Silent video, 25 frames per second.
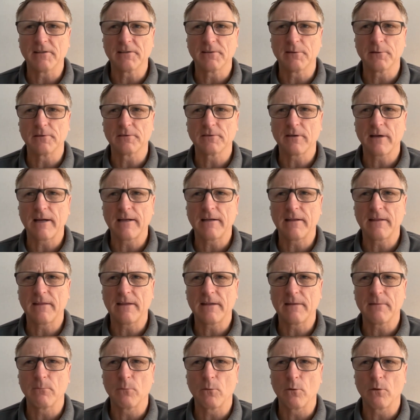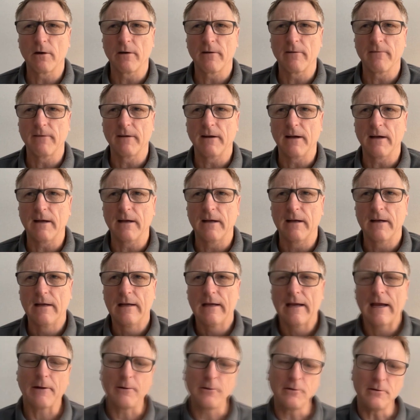So it's trying to think more of uh,
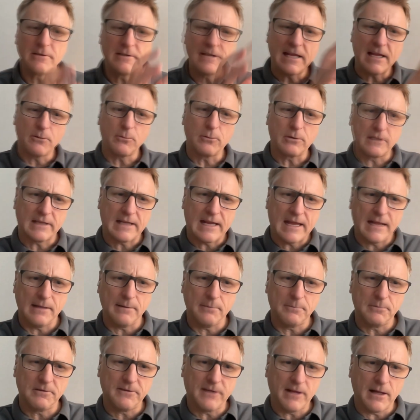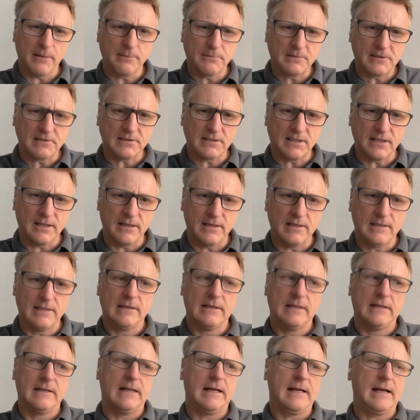how do you take what Caleb developed as a
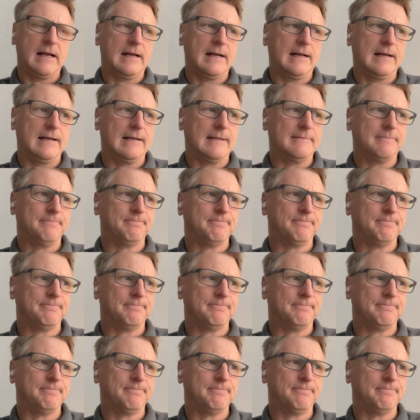uh,